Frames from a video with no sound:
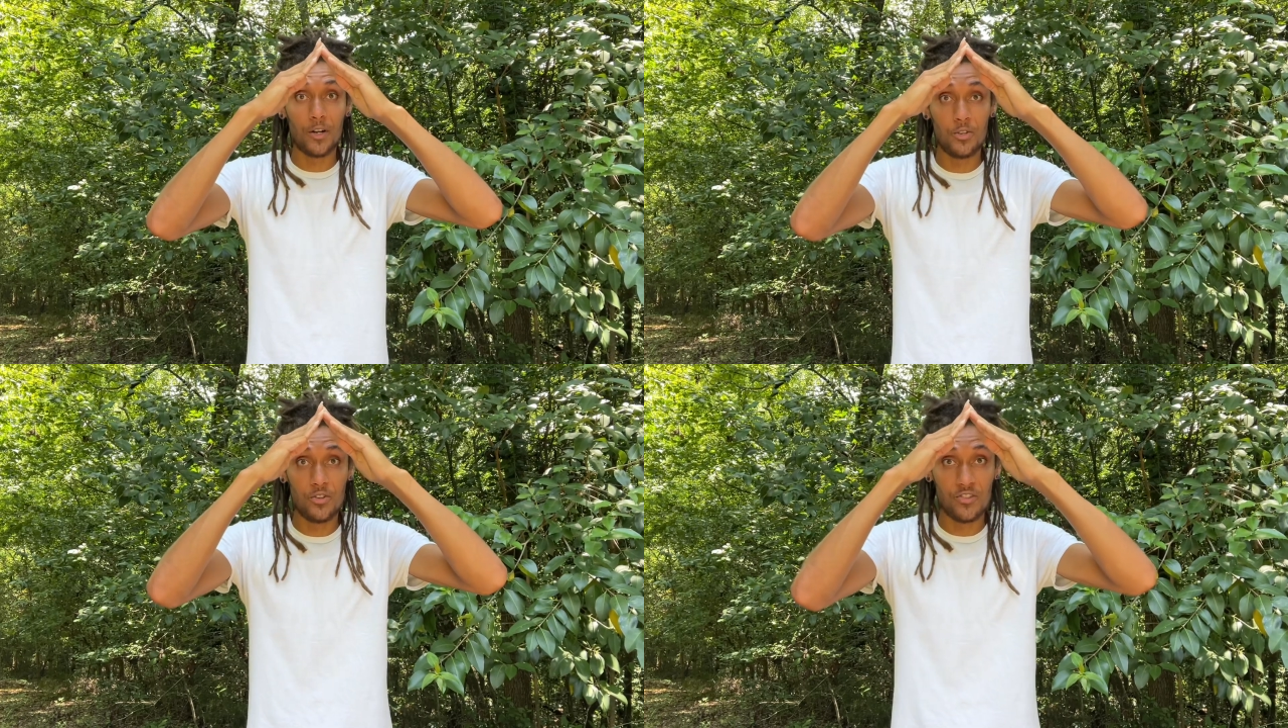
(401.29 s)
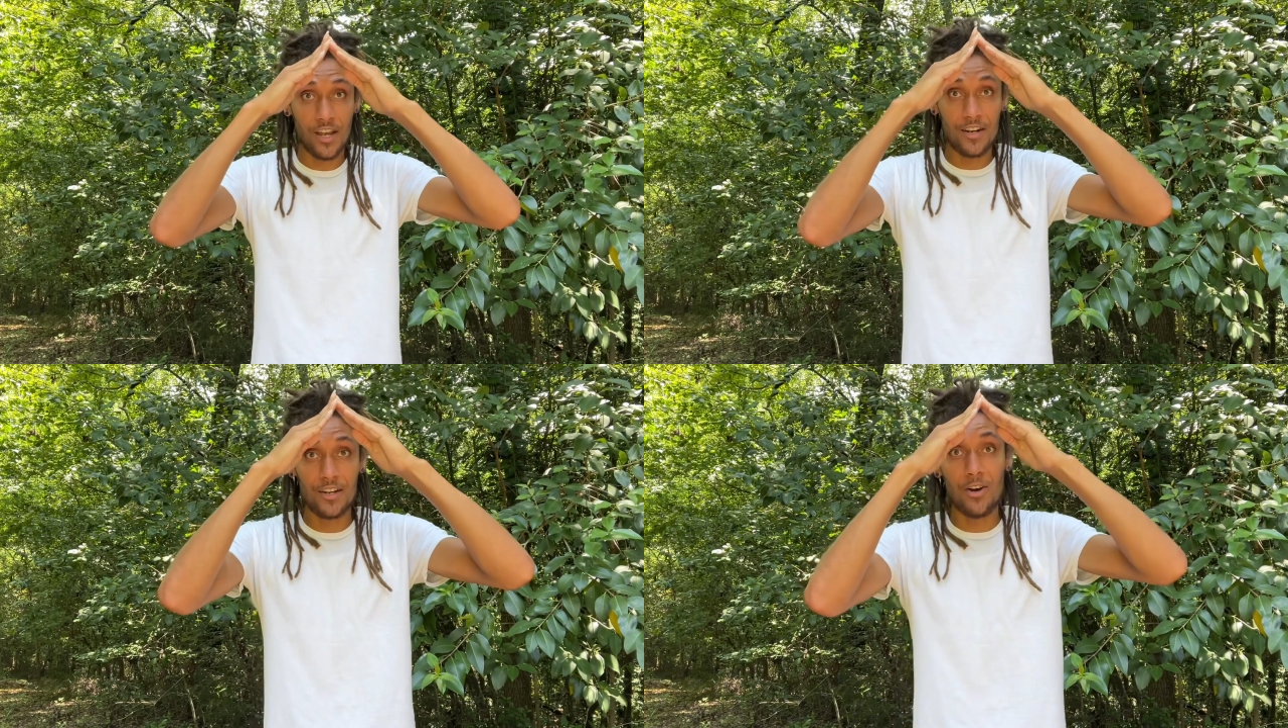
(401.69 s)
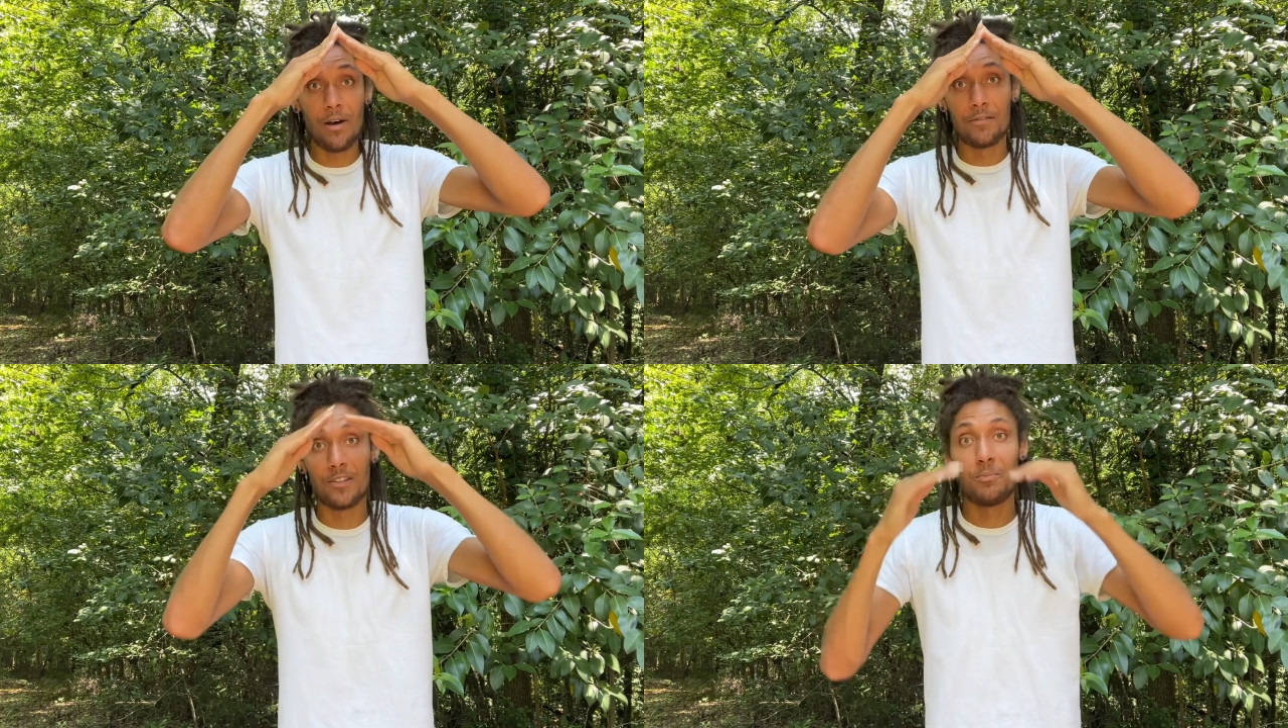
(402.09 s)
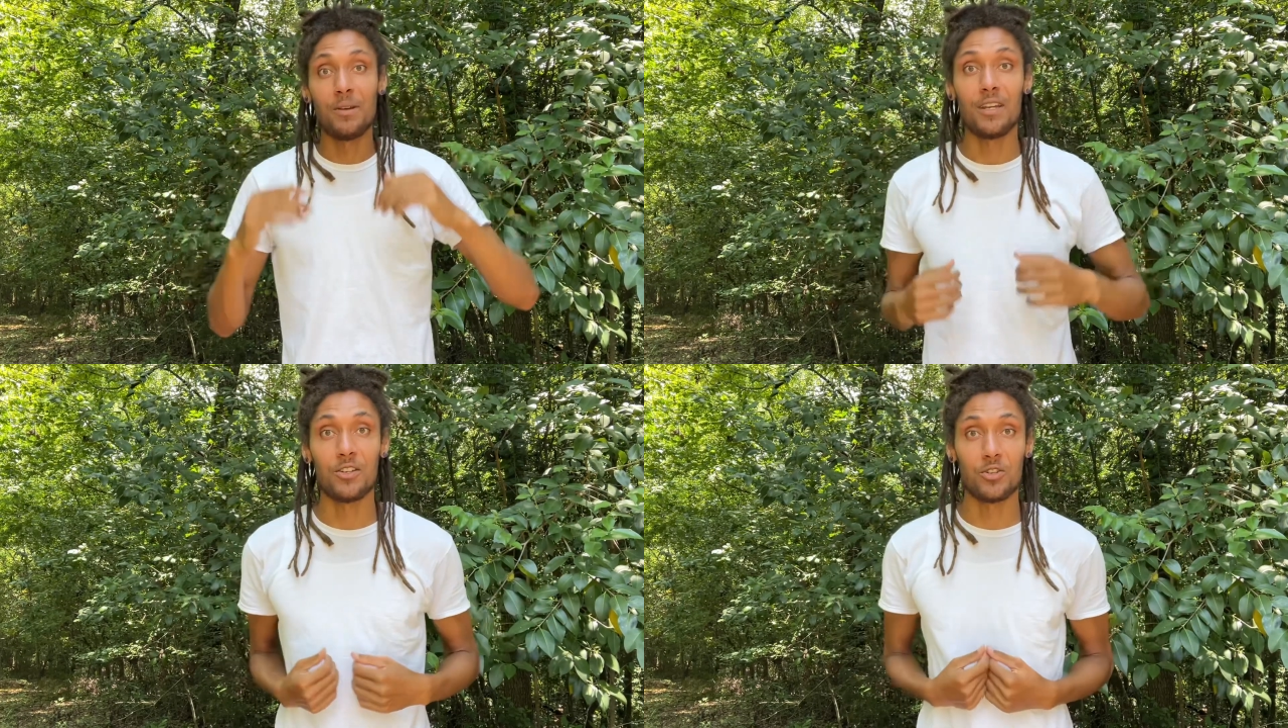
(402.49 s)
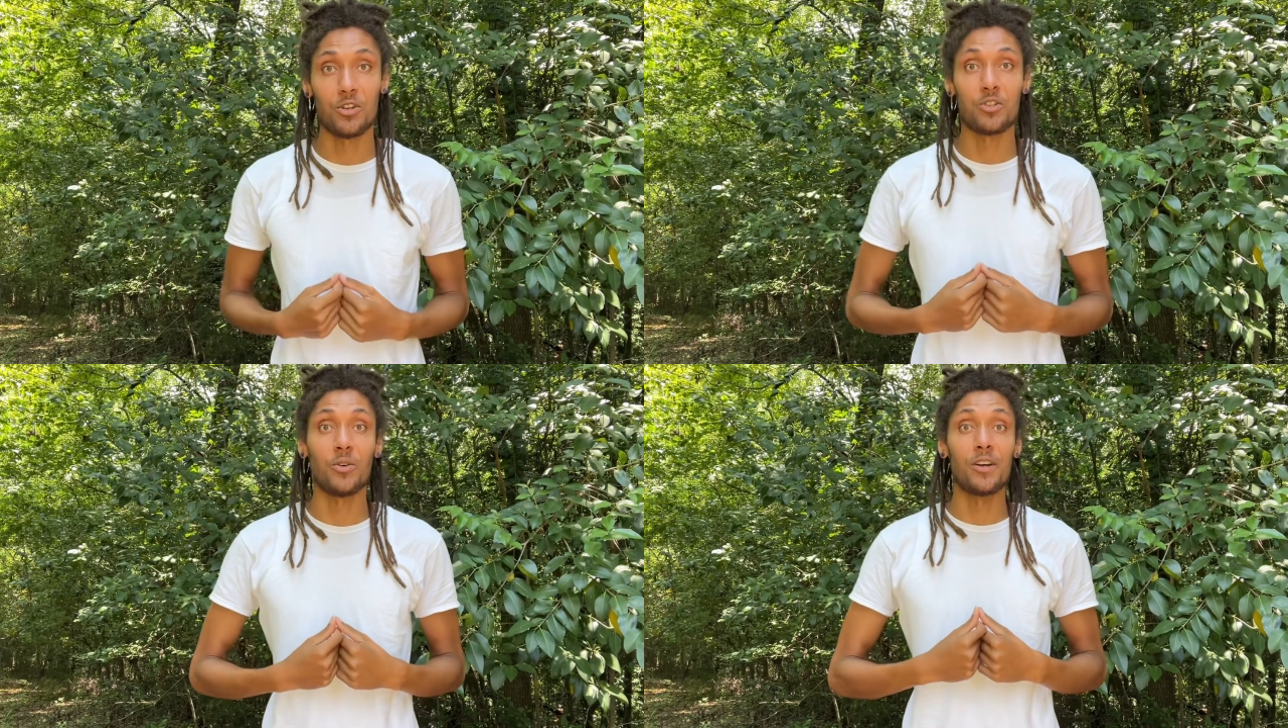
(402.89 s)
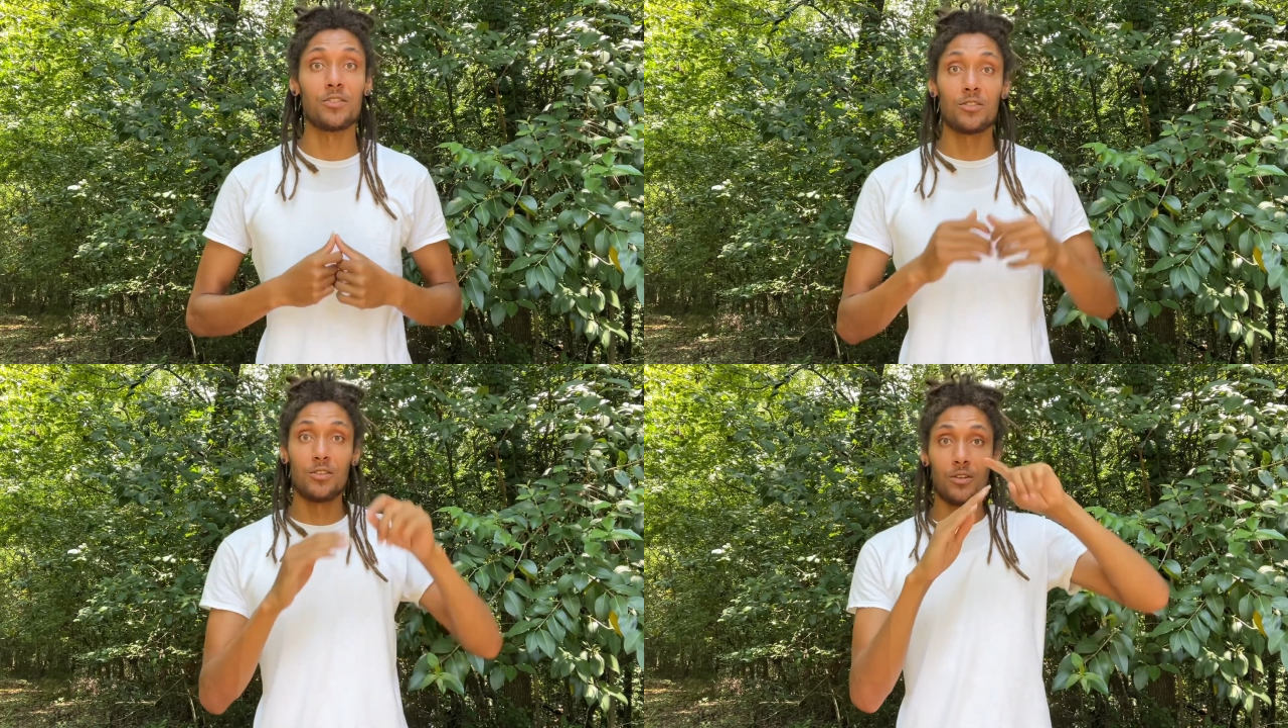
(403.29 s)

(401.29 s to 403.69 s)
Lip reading: you decide to go after the peak is your choice.